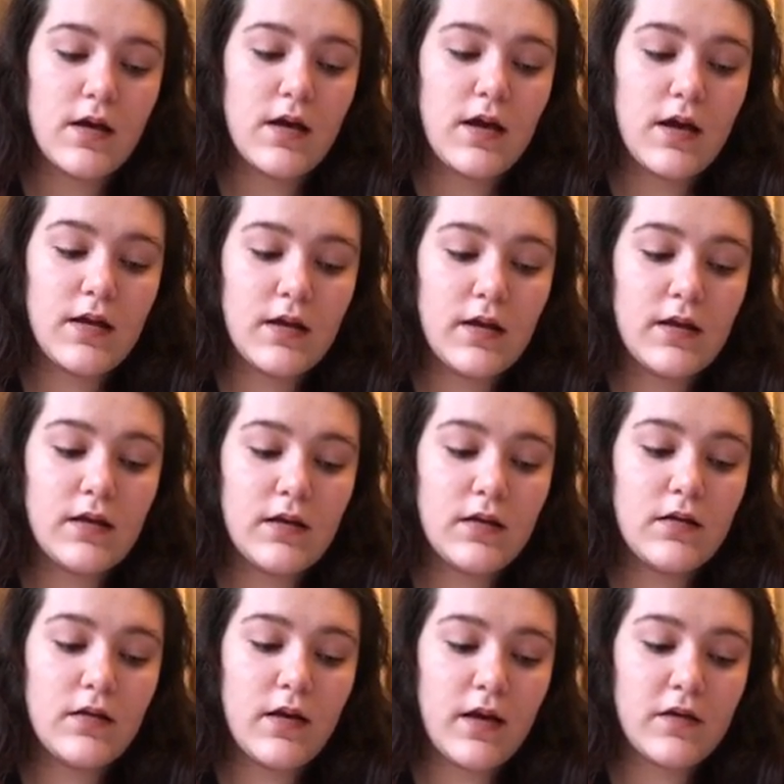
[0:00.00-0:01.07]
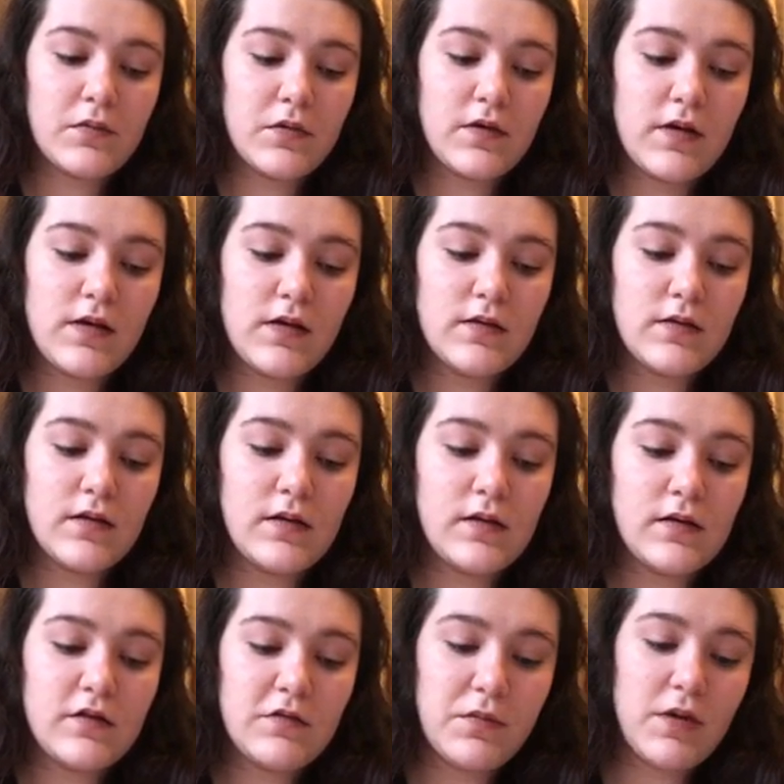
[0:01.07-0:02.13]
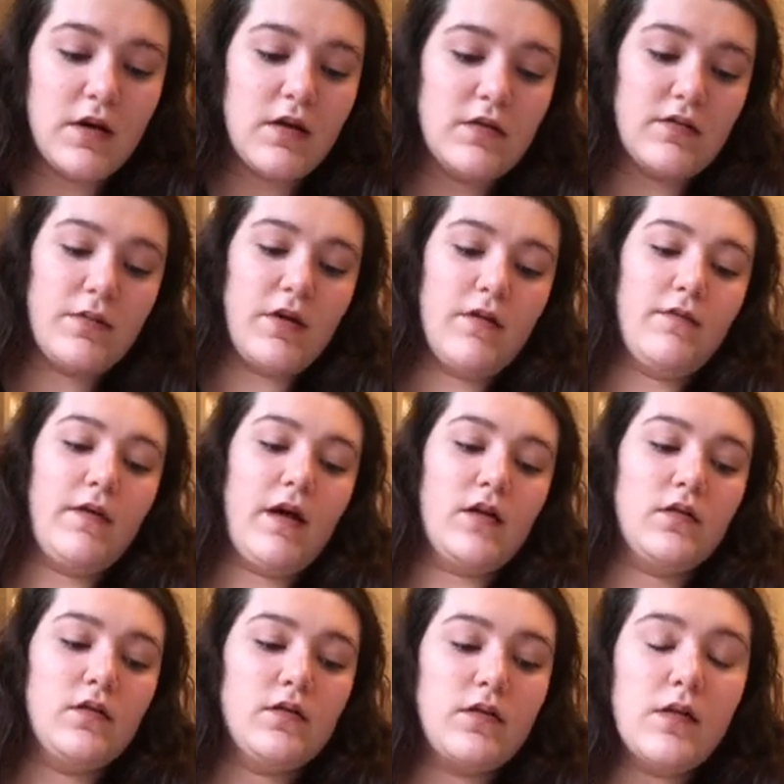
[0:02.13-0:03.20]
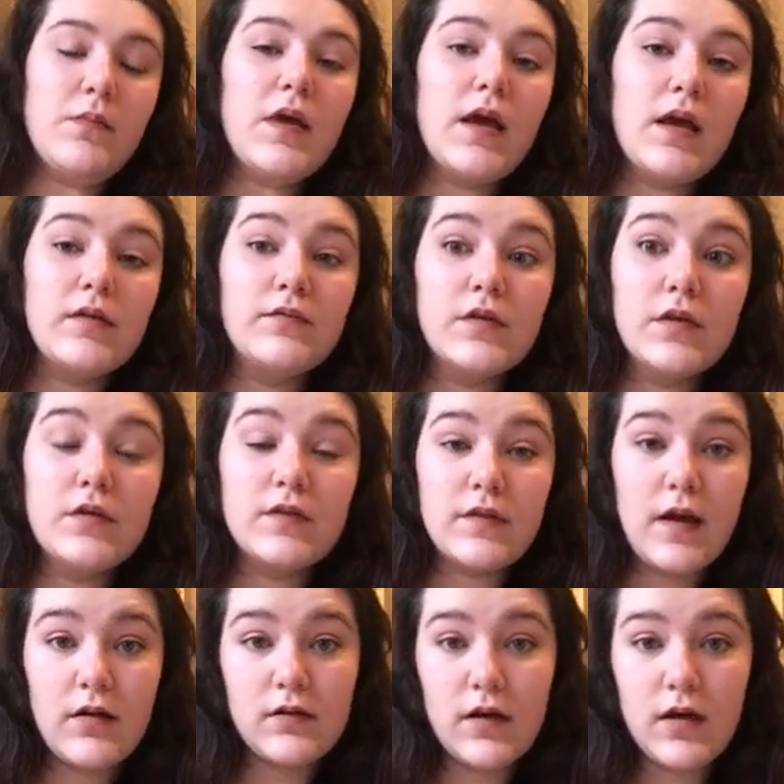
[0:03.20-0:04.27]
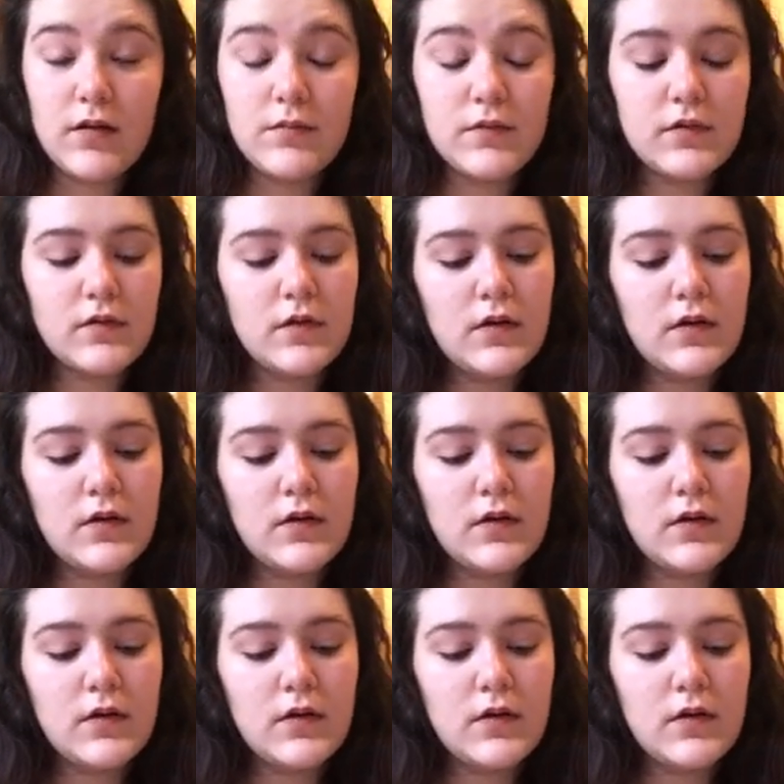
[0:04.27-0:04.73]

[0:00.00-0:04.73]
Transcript: and clinical expertise and experience about factors that may influence outcomes.